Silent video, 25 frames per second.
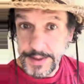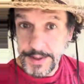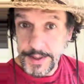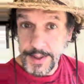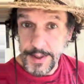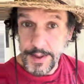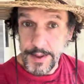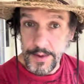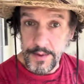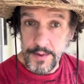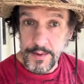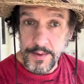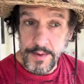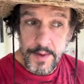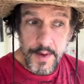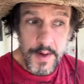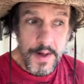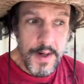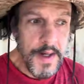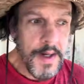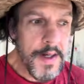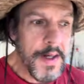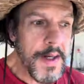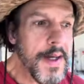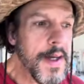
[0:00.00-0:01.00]
to you,
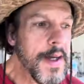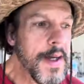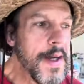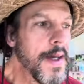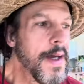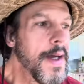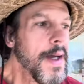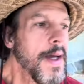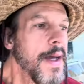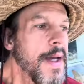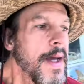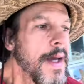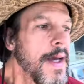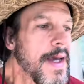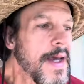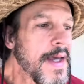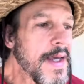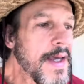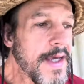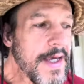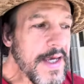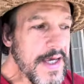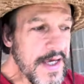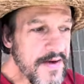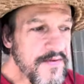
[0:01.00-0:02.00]

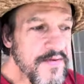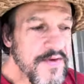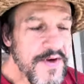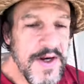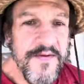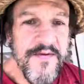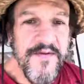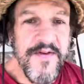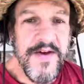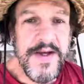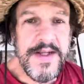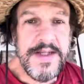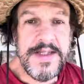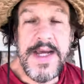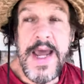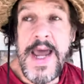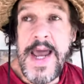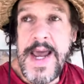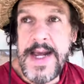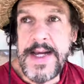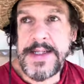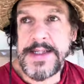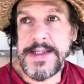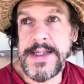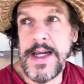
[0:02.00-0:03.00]
even if it
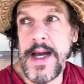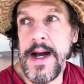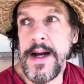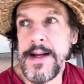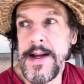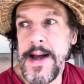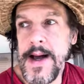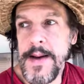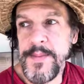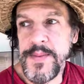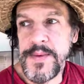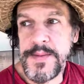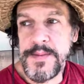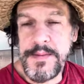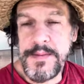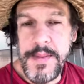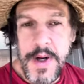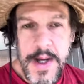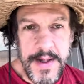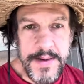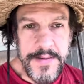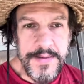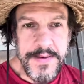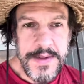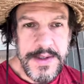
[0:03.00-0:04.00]
takes a couple
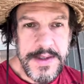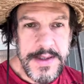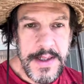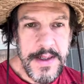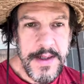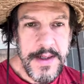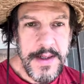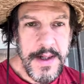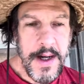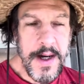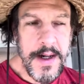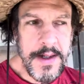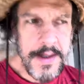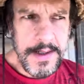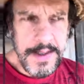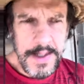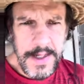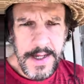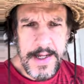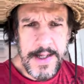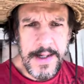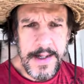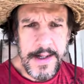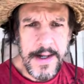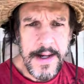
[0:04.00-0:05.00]
months,
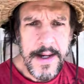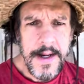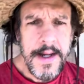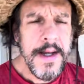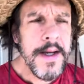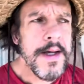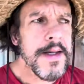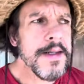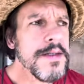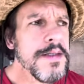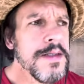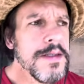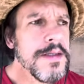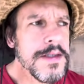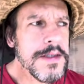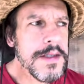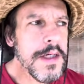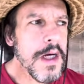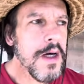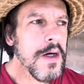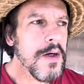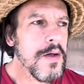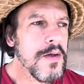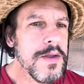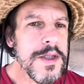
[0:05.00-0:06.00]
again,
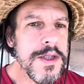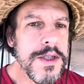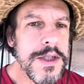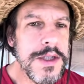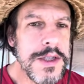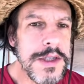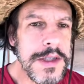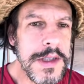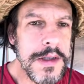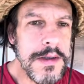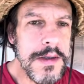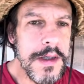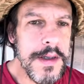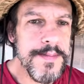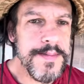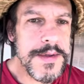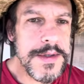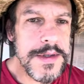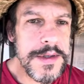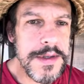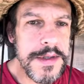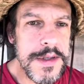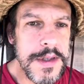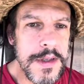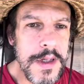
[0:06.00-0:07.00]
don't show up
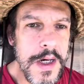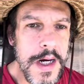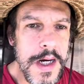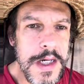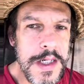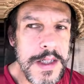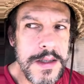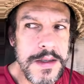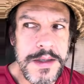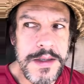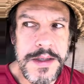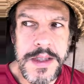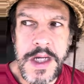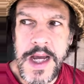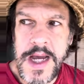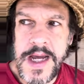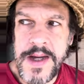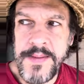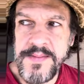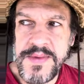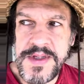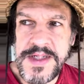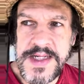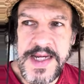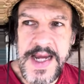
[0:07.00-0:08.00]
to their house
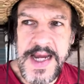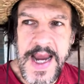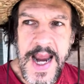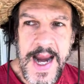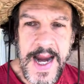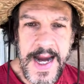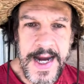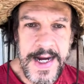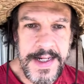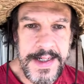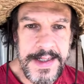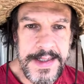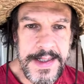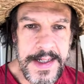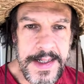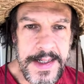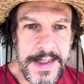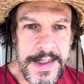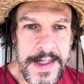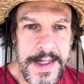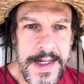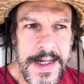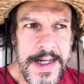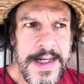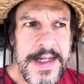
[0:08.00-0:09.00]
empty handed.
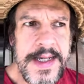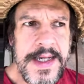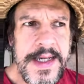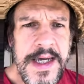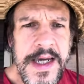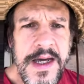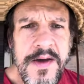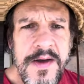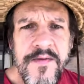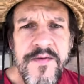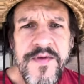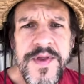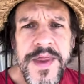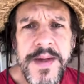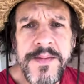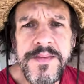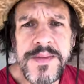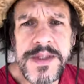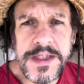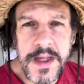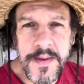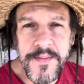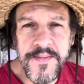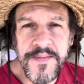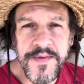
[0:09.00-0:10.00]
Give them
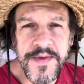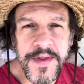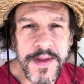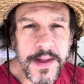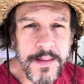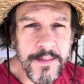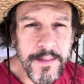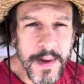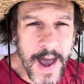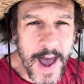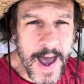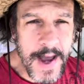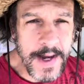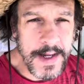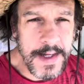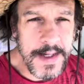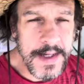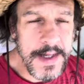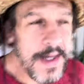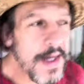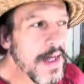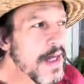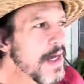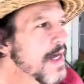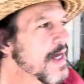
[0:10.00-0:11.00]
something back.
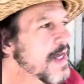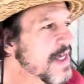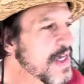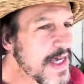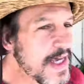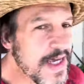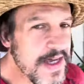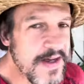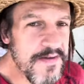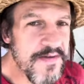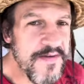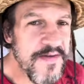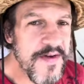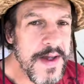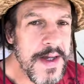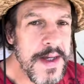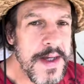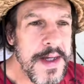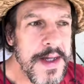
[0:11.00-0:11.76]
Give,